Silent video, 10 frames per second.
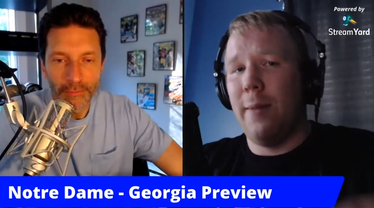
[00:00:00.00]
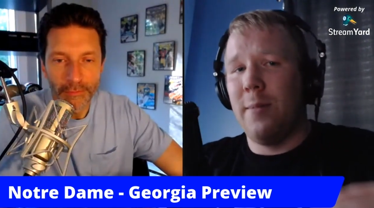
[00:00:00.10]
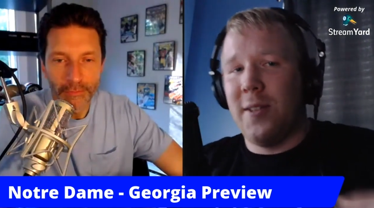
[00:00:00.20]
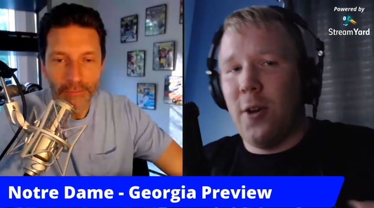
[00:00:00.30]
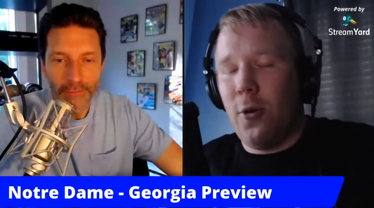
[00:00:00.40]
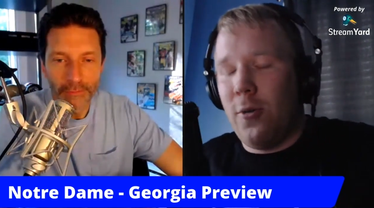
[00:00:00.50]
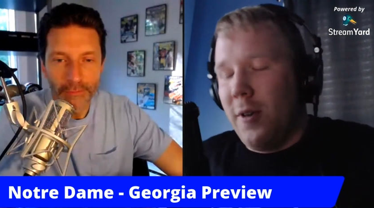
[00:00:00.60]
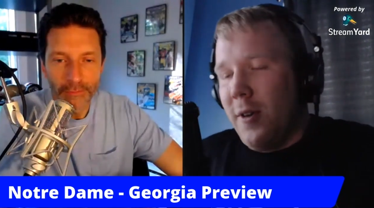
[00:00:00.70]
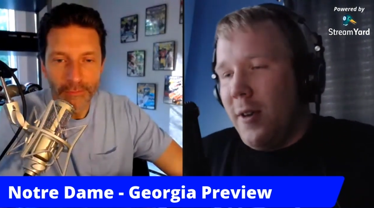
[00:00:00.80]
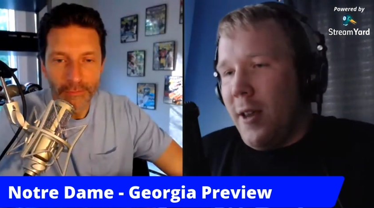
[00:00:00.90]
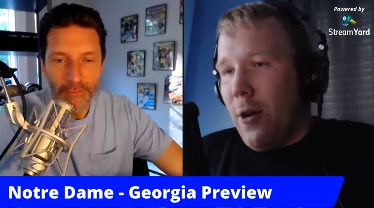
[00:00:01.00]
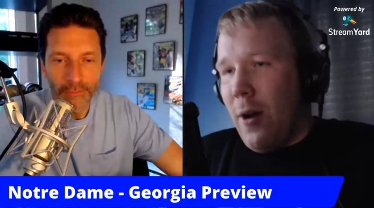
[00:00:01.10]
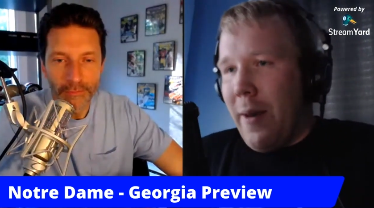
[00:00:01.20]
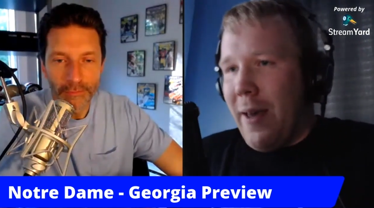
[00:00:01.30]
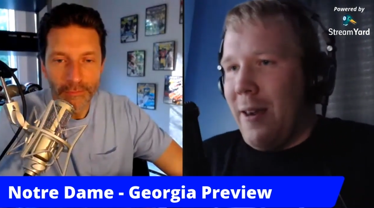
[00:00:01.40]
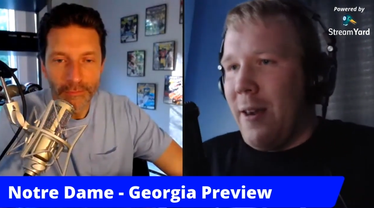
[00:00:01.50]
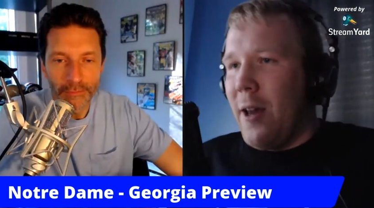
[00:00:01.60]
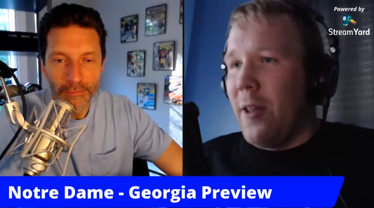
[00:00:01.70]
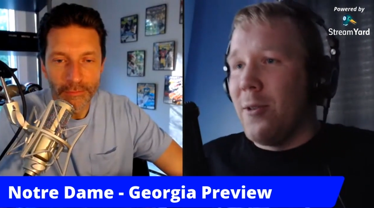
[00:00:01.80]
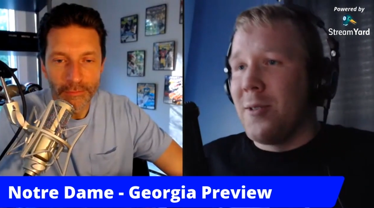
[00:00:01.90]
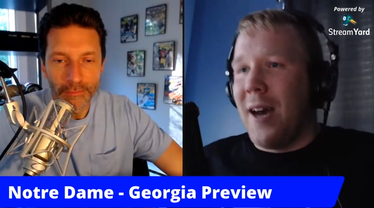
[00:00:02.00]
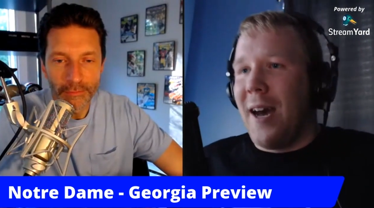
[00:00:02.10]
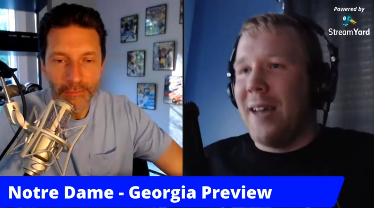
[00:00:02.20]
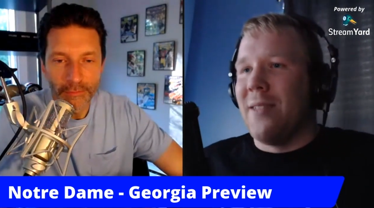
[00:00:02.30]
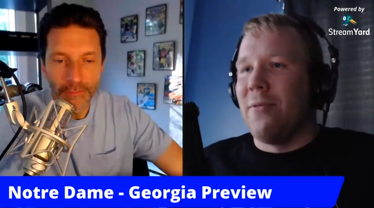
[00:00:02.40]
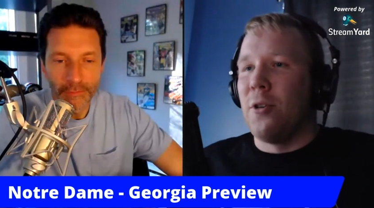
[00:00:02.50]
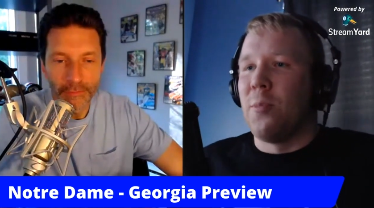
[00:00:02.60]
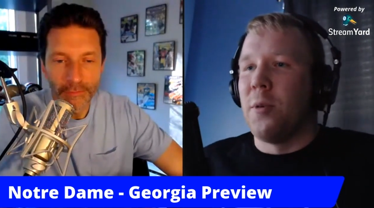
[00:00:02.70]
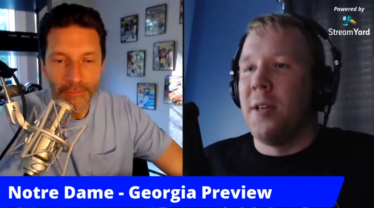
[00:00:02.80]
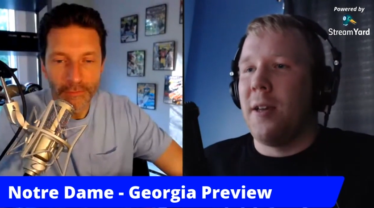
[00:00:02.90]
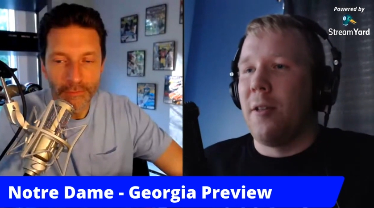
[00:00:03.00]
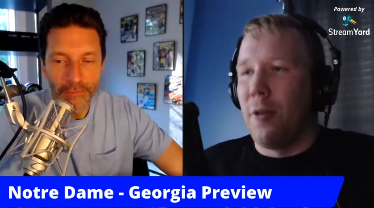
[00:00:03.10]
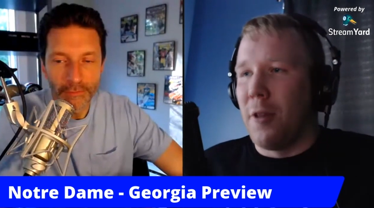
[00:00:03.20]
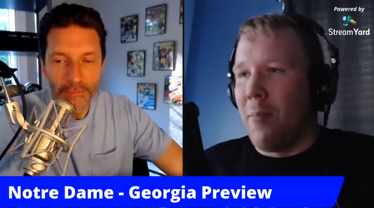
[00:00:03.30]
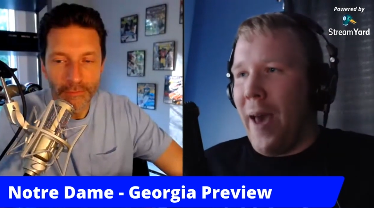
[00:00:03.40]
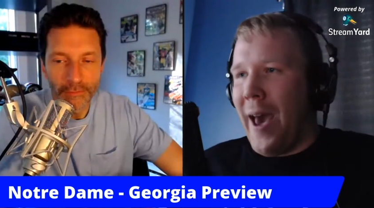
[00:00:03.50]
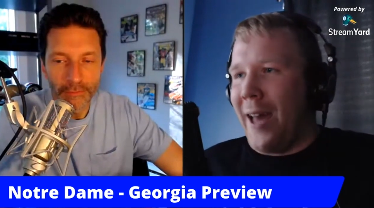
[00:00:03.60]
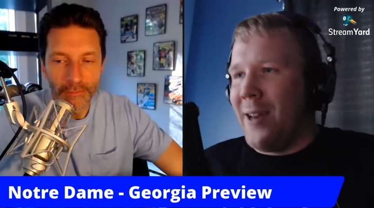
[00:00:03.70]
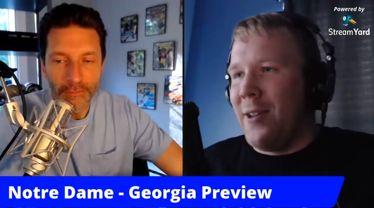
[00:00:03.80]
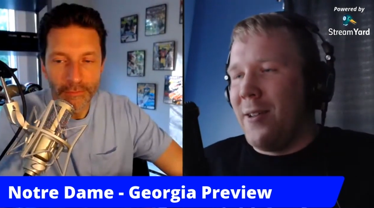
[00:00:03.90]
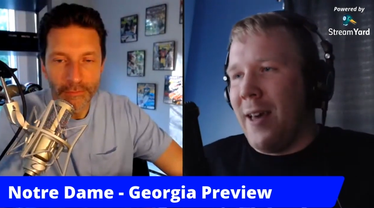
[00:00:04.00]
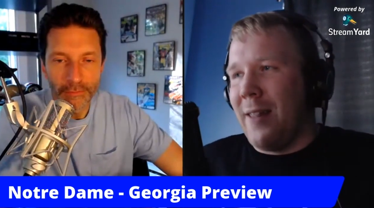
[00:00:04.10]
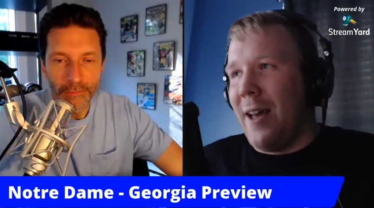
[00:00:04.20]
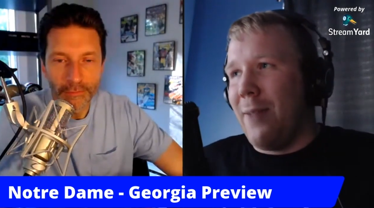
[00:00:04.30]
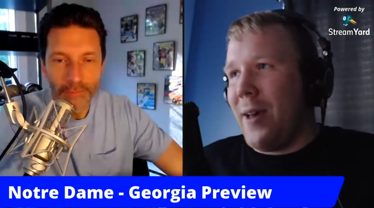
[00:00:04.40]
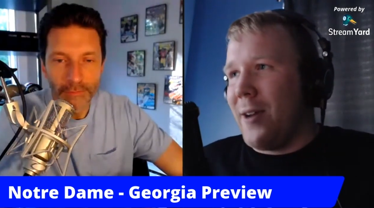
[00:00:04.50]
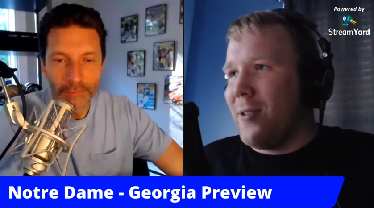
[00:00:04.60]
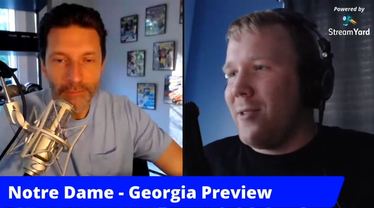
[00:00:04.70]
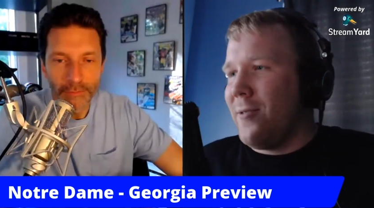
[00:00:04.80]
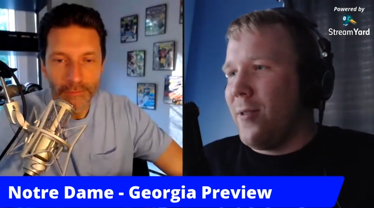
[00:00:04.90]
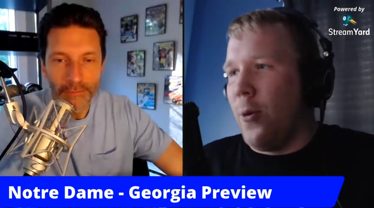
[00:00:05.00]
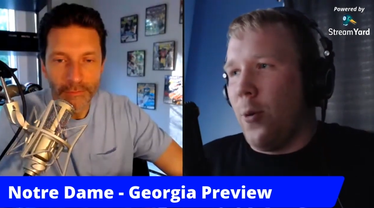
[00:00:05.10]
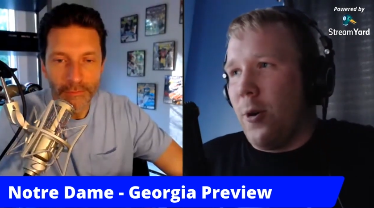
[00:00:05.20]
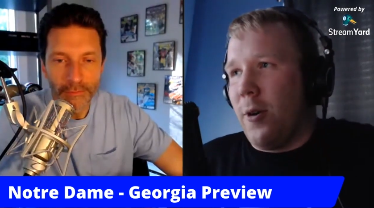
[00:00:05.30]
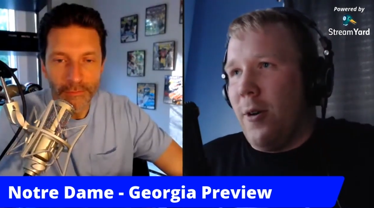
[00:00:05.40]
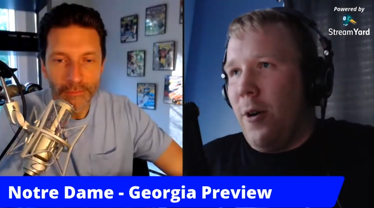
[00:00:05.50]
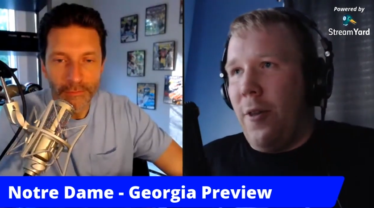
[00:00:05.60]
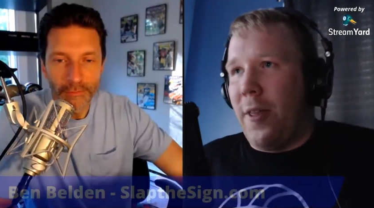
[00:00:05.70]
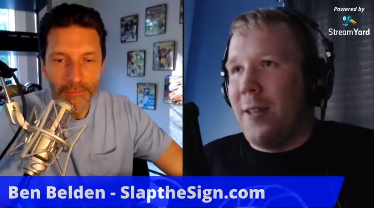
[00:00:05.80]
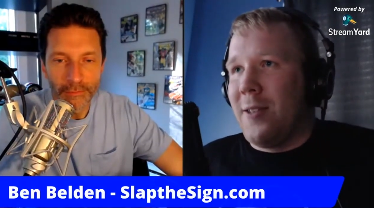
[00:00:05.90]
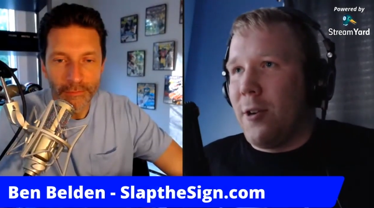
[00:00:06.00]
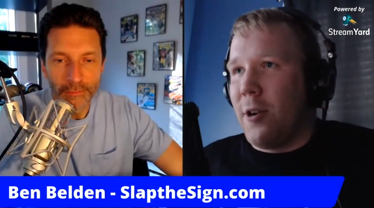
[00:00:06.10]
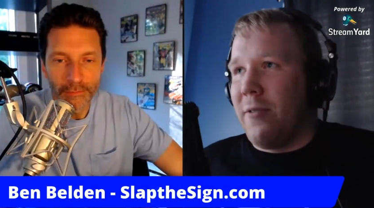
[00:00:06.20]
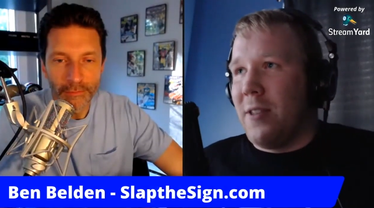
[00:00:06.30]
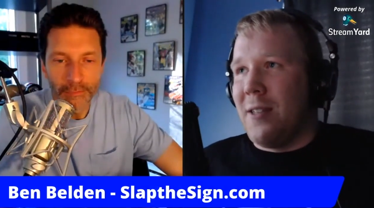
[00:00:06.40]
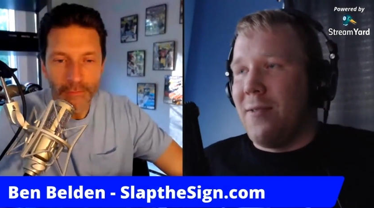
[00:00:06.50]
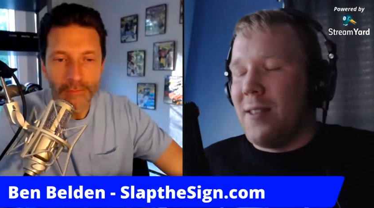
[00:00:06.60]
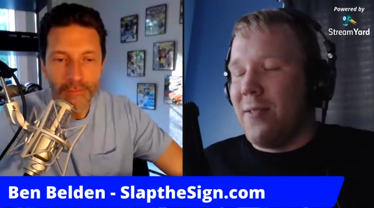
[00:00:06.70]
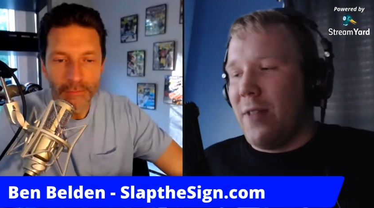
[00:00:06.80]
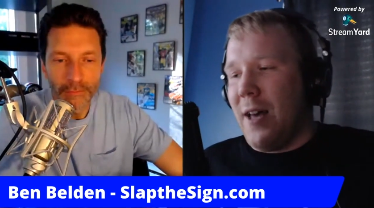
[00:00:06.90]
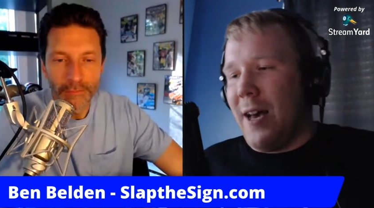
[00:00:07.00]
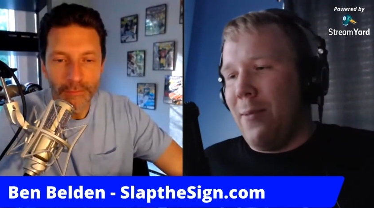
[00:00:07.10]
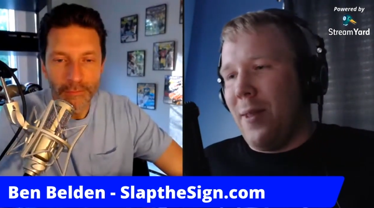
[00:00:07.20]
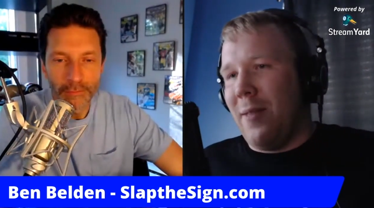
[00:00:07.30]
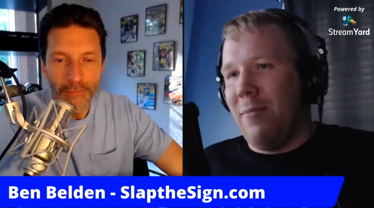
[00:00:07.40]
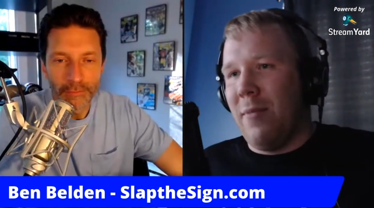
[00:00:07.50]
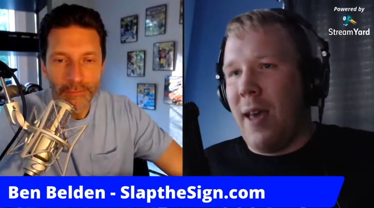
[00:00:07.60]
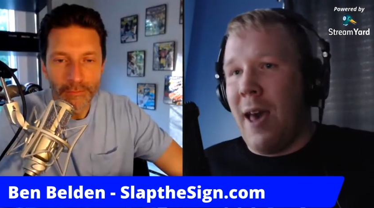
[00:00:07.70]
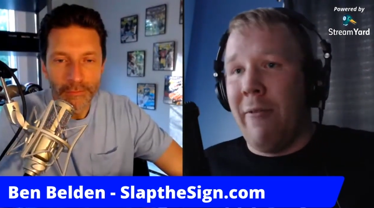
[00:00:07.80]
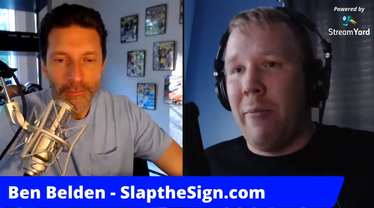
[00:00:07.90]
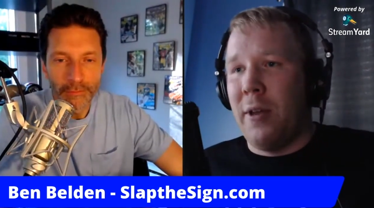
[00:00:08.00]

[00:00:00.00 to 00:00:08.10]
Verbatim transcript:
Speaker 1: So, you know, none of those guys have looked particularly bad at linebacker or on the interior of the defensive line, but they haven't